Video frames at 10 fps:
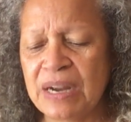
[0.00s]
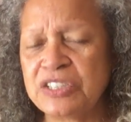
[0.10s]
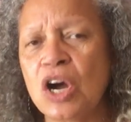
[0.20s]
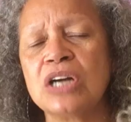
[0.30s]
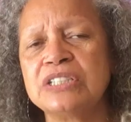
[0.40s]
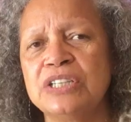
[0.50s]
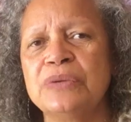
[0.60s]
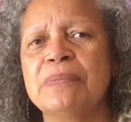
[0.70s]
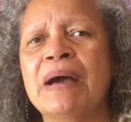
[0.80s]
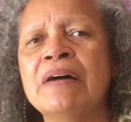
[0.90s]
I talked to you
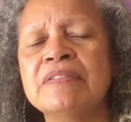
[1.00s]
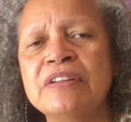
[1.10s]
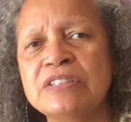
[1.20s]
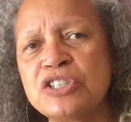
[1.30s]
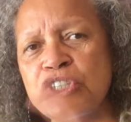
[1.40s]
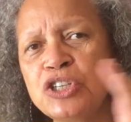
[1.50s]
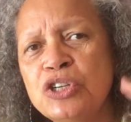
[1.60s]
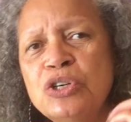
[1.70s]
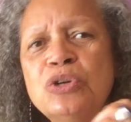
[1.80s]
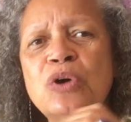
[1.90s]
about there's
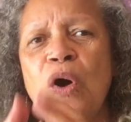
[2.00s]
two